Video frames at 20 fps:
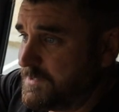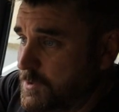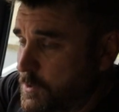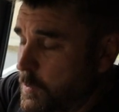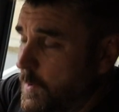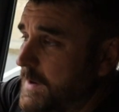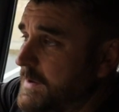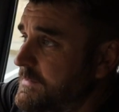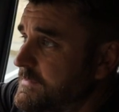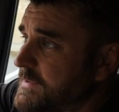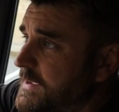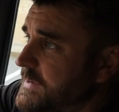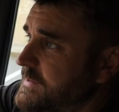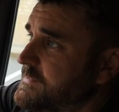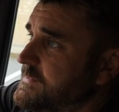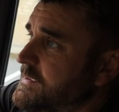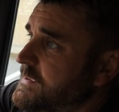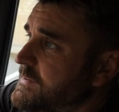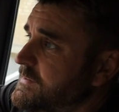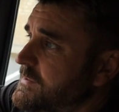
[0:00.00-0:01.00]
quite
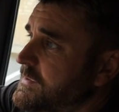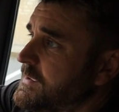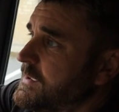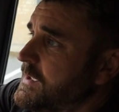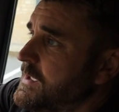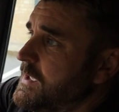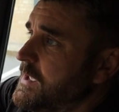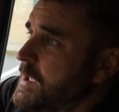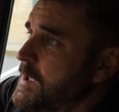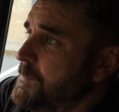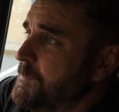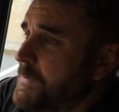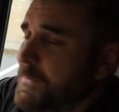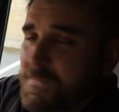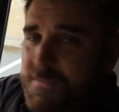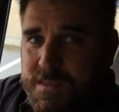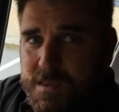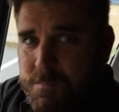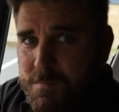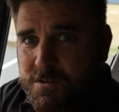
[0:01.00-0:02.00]
dated,
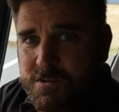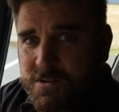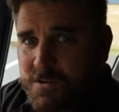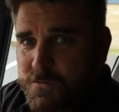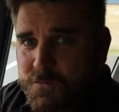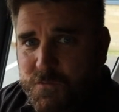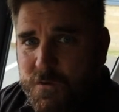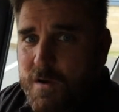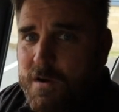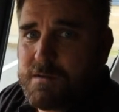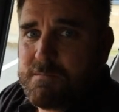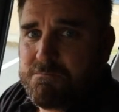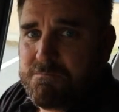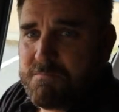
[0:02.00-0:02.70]
but the image is fine.